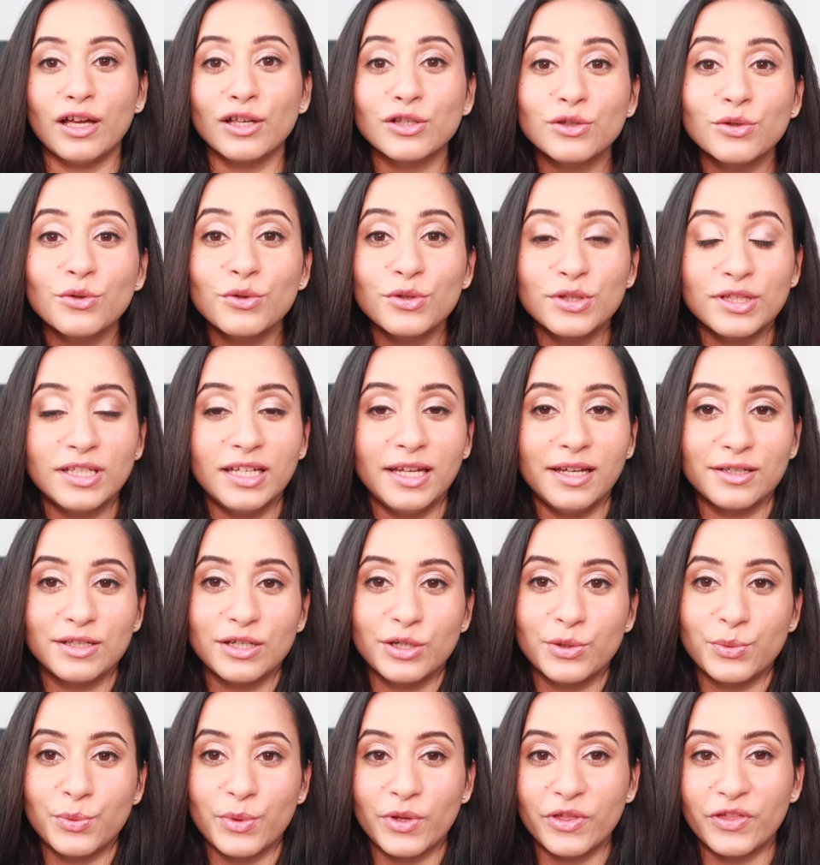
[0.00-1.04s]

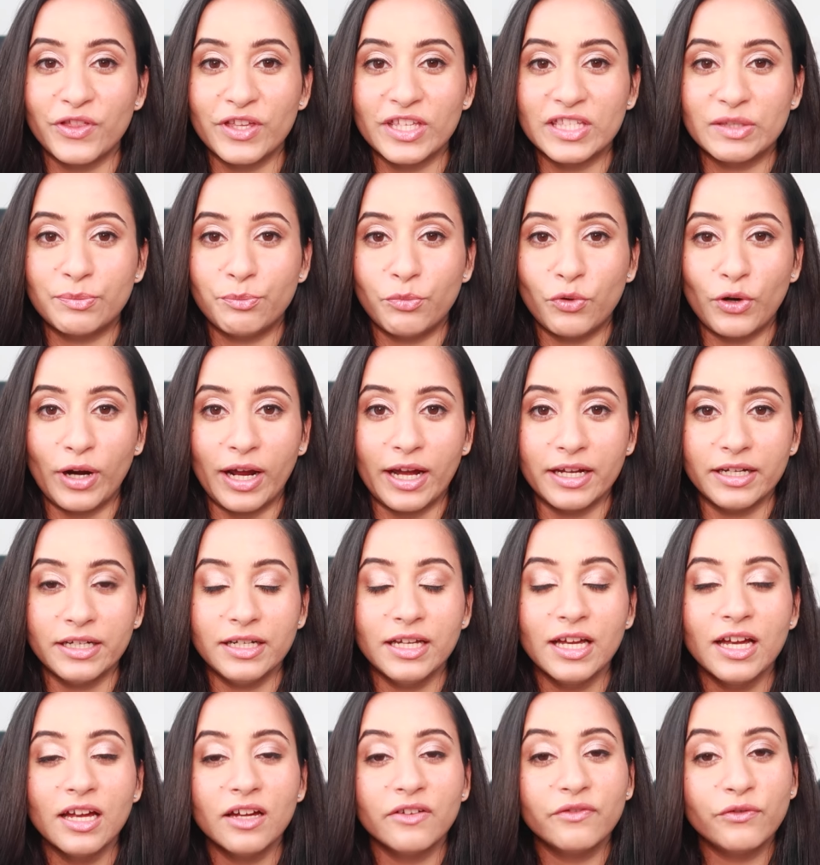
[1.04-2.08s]
associated with this brand
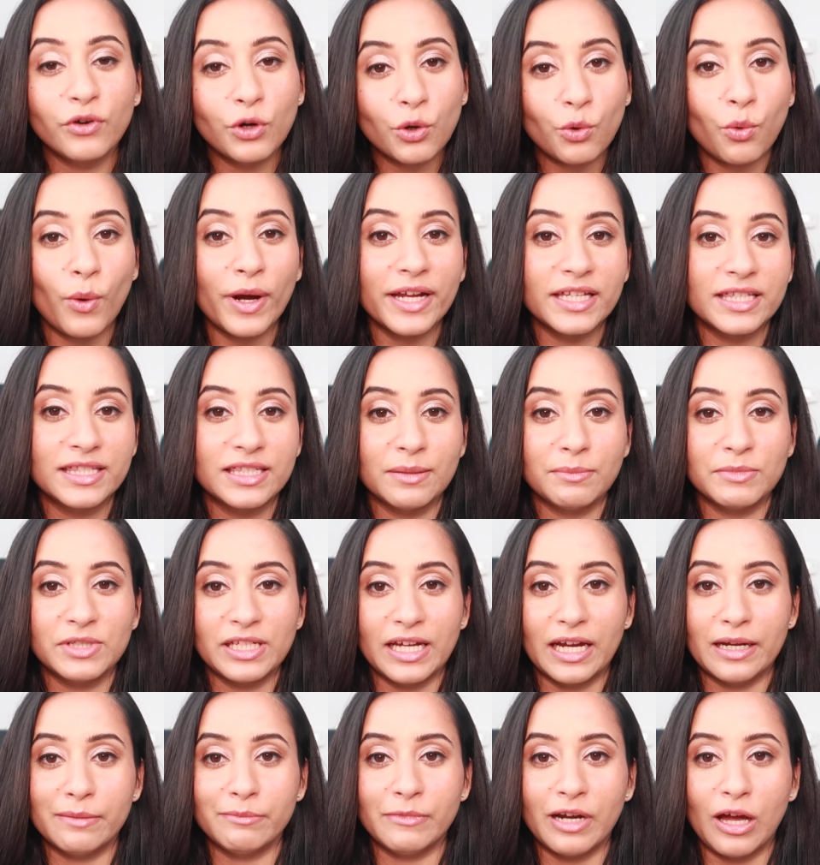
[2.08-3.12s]
for quite some
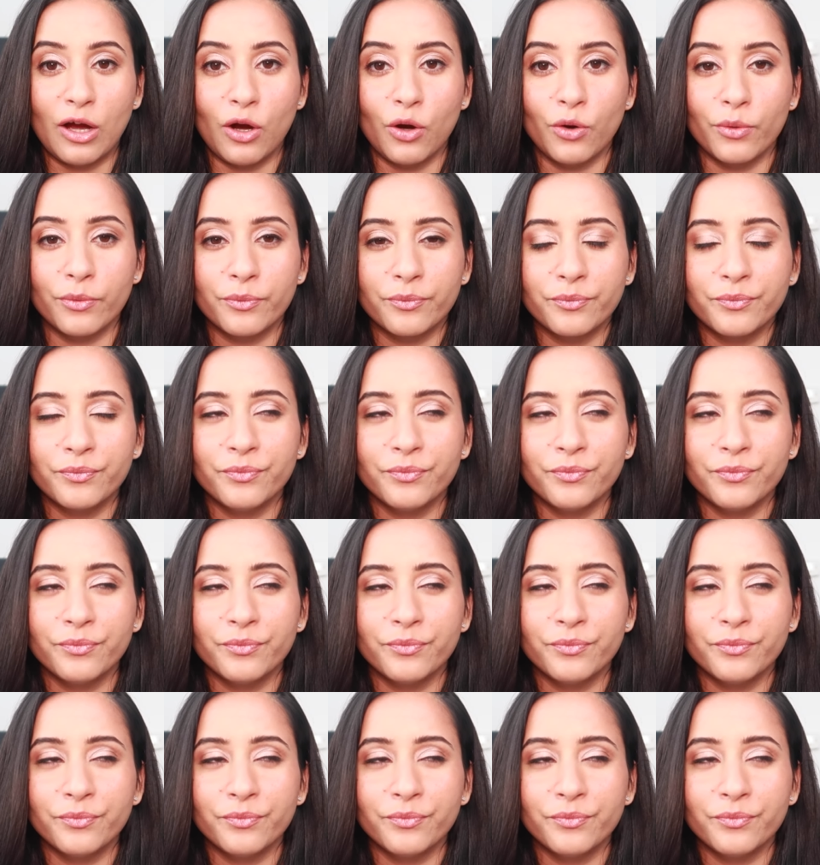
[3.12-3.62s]
time now.